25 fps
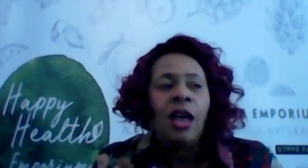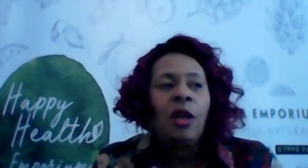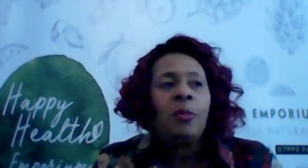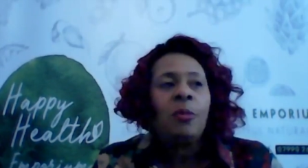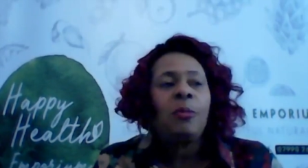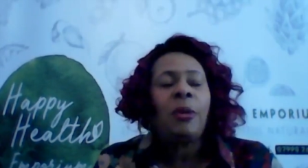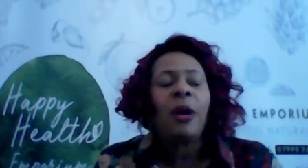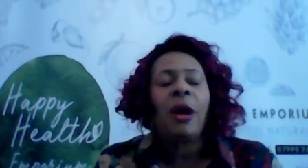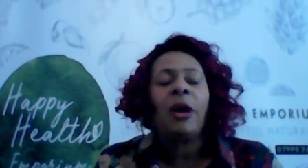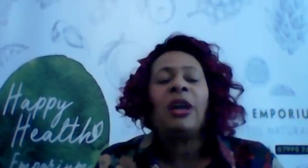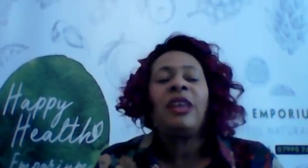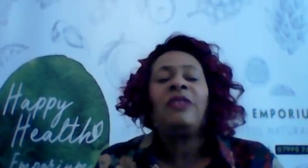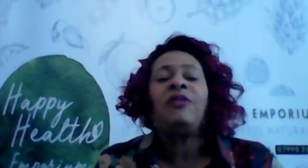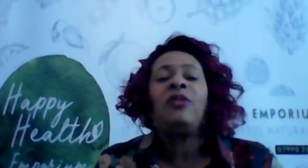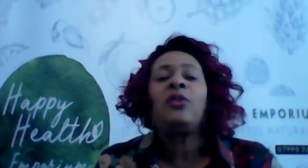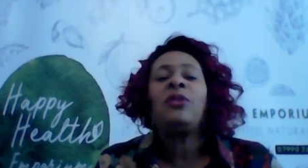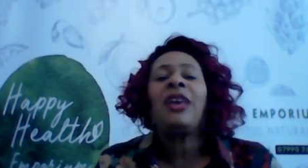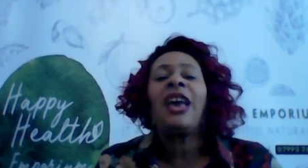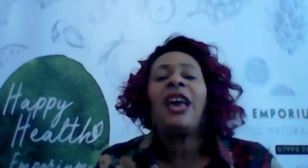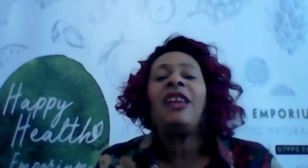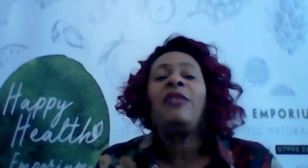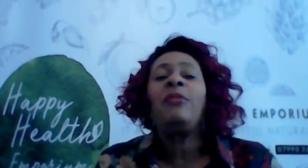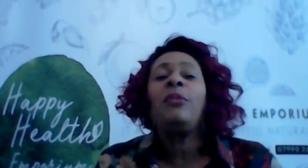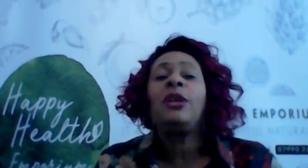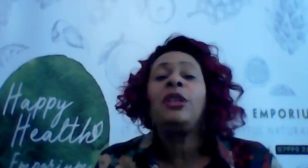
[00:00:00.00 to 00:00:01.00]
But if you
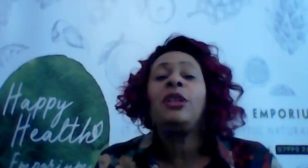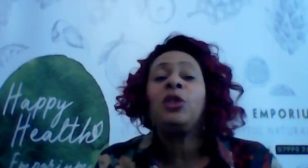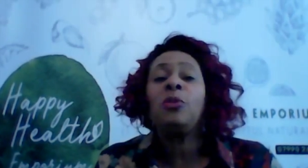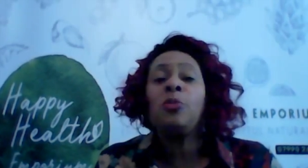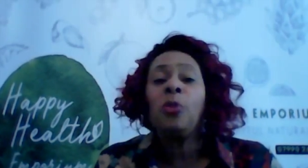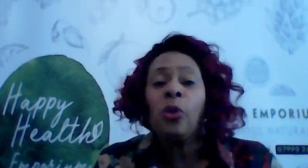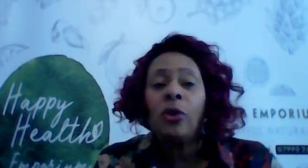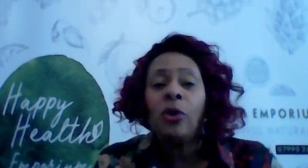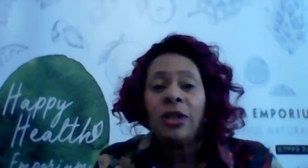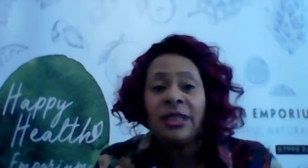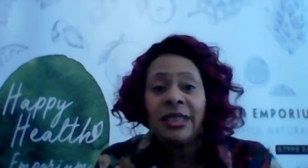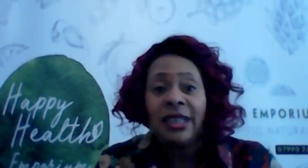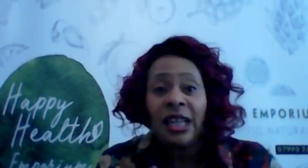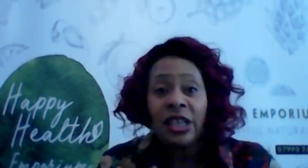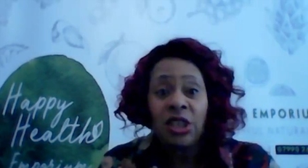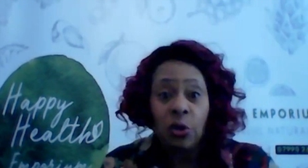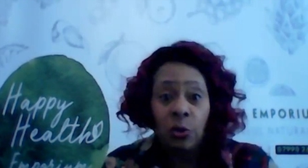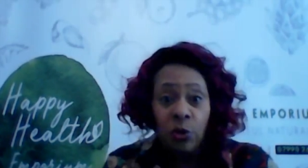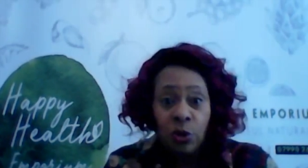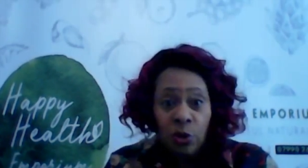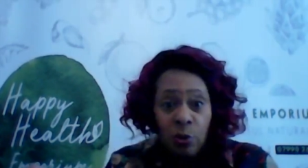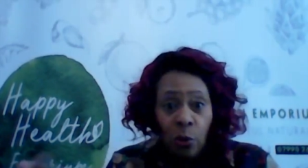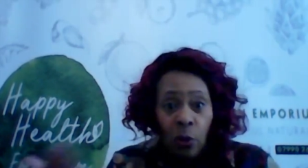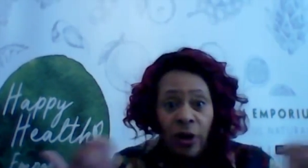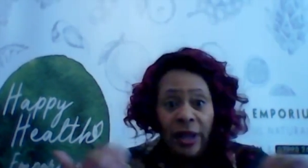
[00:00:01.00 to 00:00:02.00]
gave me a smaller stage, it
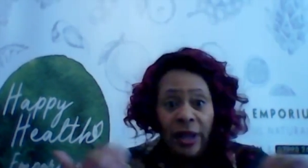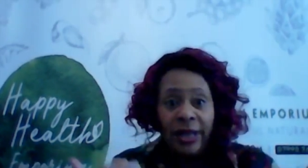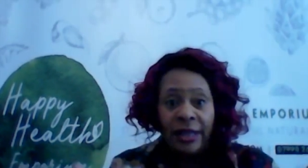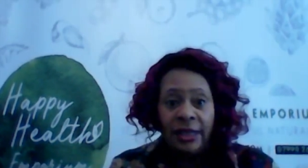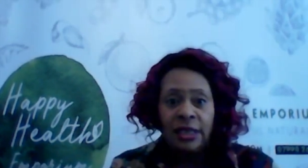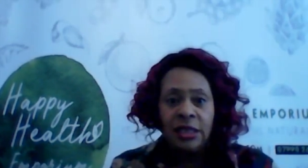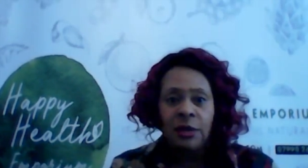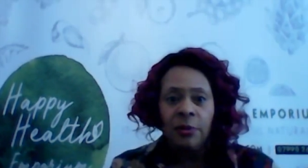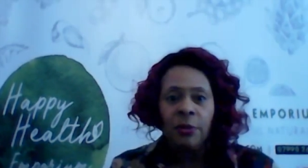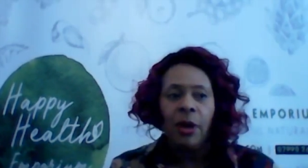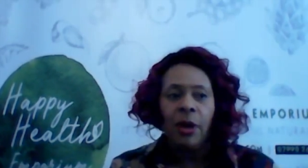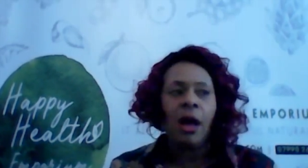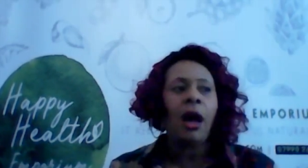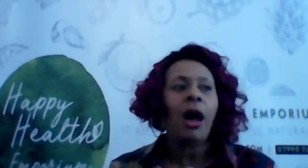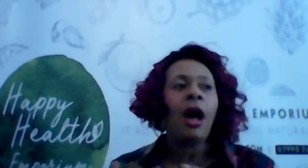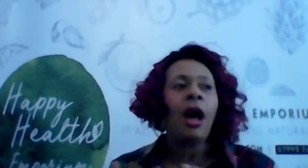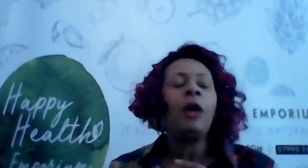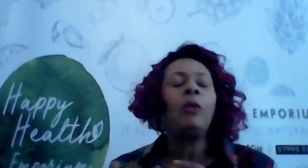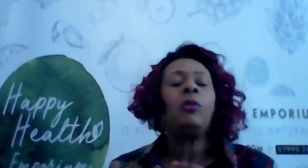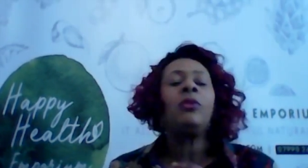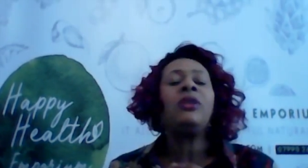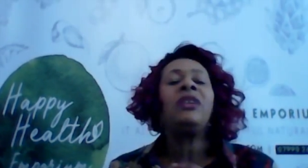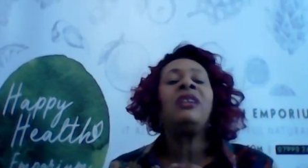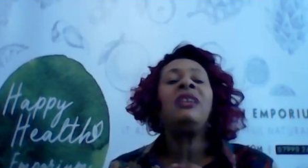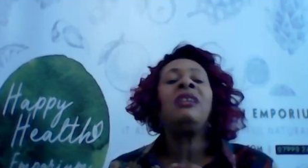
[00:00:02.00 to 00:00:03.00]
was more intimate, I
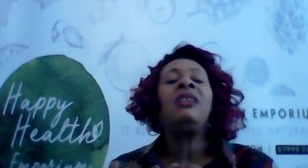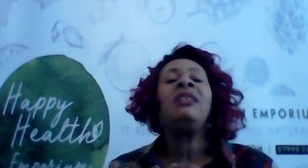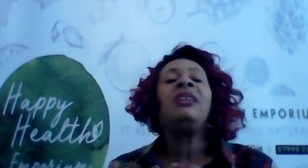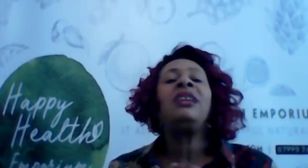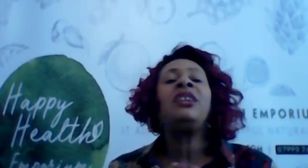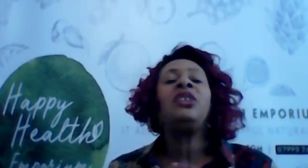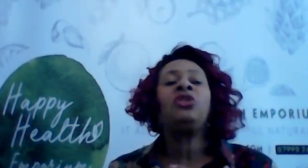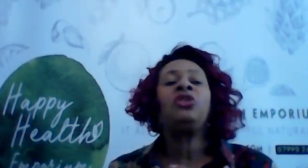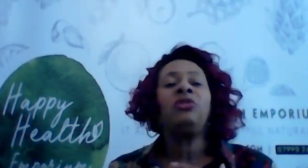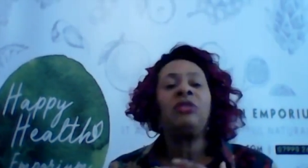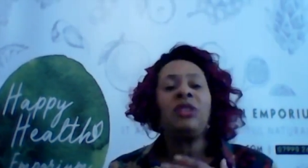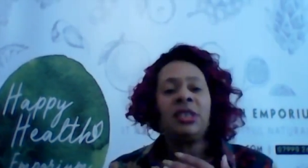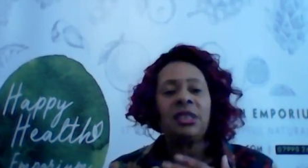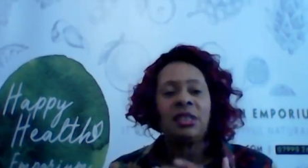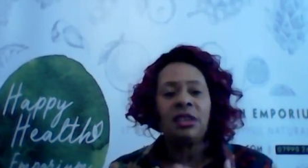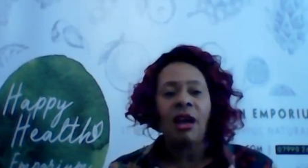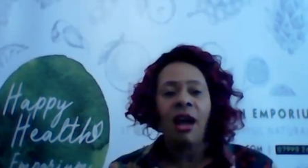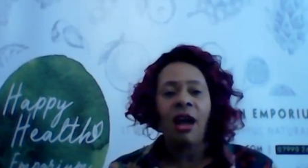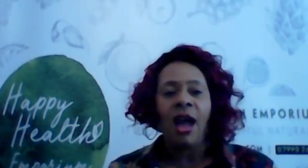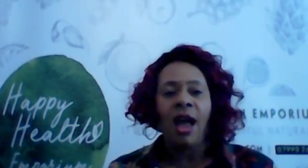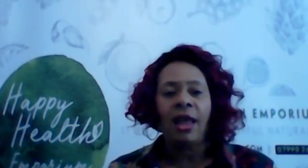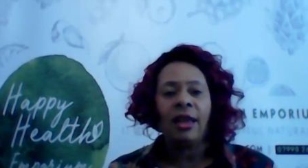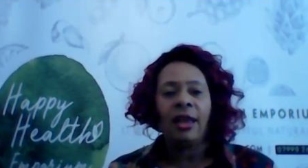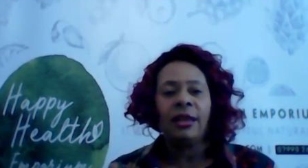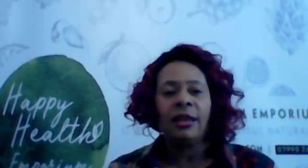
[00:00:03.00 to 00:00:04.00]
would literally
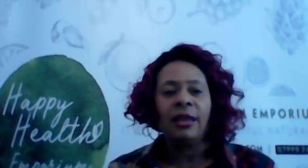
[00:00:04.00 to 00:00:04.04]
die.